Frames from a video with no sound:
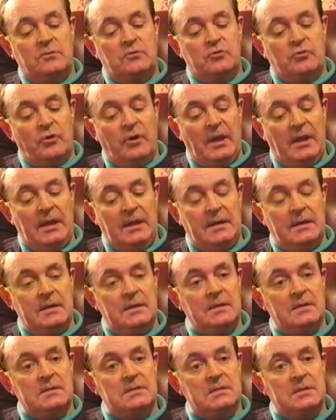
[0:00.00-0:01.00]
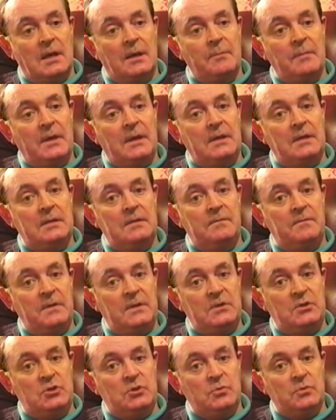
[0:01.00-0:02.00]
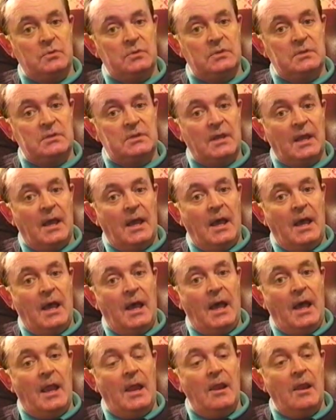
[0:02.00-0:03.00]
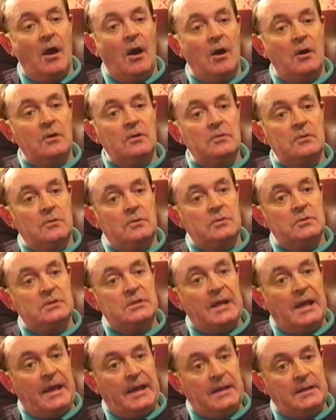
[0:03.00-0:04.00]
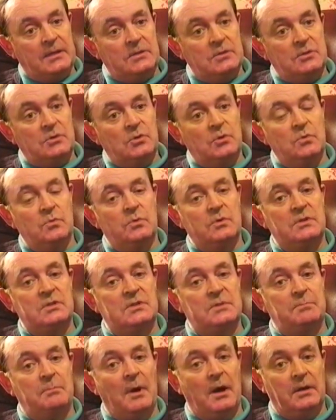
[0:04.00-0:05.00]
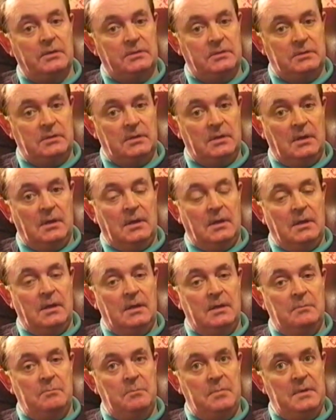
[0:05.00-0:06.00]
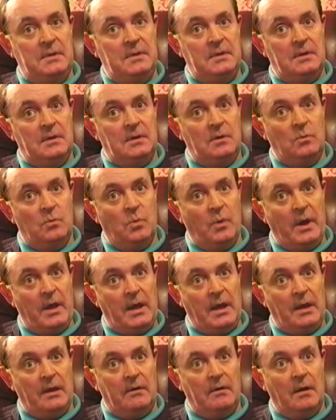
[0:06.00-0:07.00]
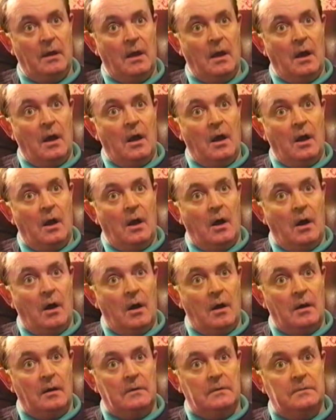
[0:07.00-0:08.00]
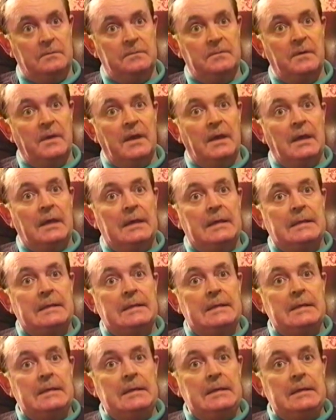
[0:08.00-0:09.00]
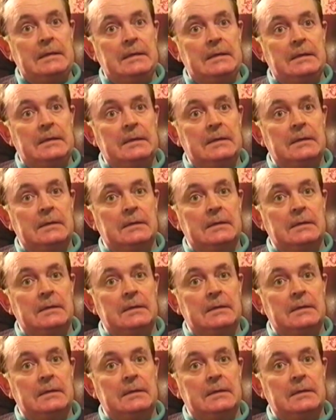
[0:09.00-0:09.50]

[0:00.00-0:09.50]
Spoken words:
train some individuals along those lines who would spot and be aware of the